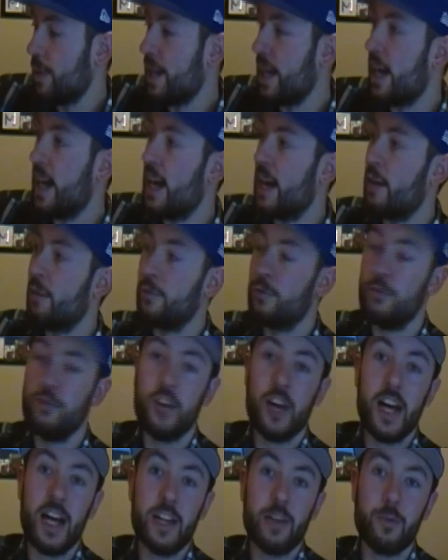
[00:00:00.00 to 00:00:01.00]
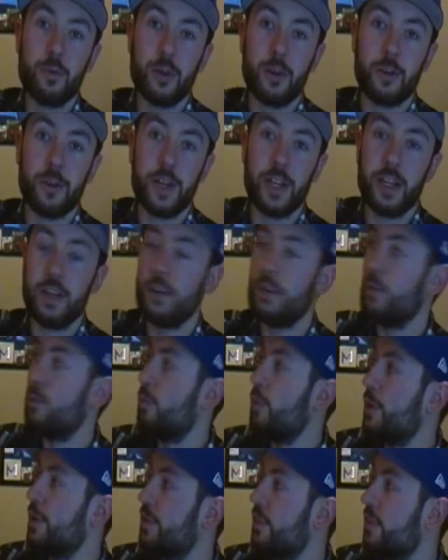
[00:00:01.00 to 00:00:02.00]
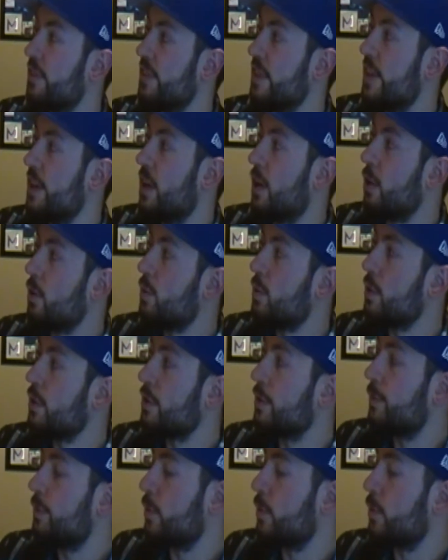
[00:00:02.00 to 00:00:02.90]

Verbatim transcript: we have January, which is the artwork